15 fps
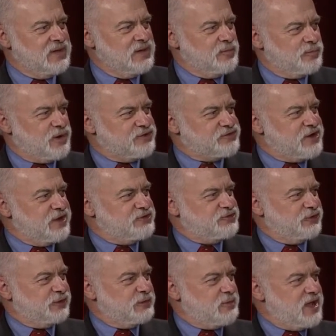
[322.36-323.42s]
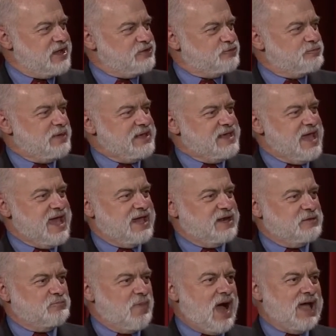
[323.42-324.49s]
Presidential debates began
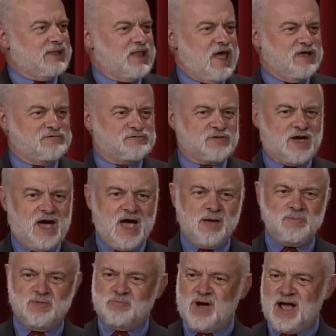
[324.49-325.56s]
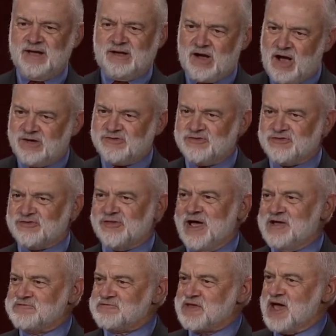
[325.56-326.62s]
in my lifetime, in my conscious
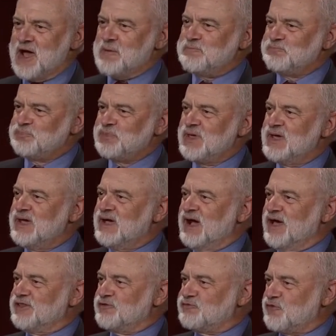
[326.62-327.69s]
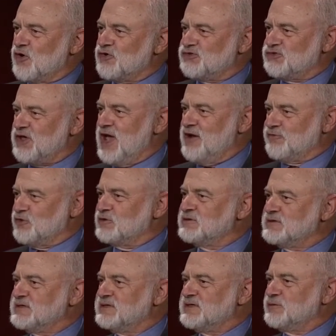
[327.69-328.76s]
lifetime. The first ever
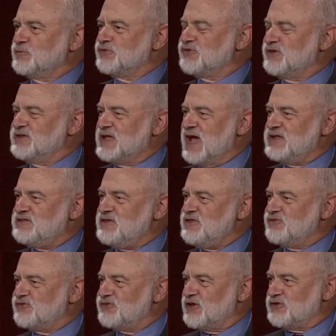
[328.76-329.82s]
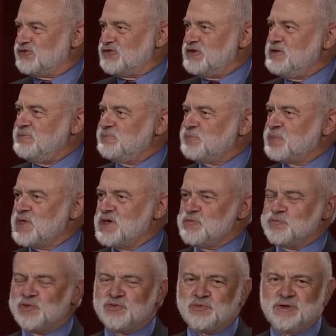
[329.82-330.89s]
was in 1960
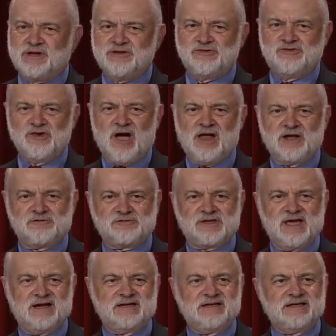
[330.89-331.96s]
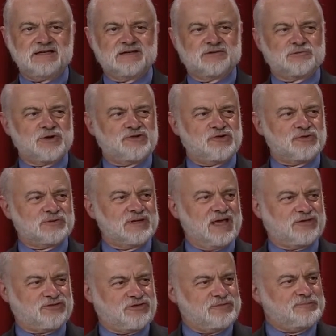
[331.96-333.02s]
between John F. Kennedy and Richard
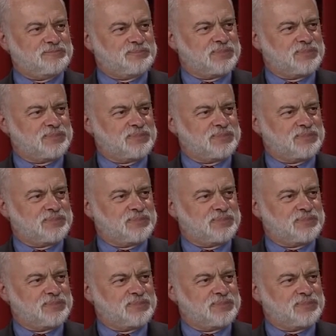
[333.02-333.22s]
Nixon.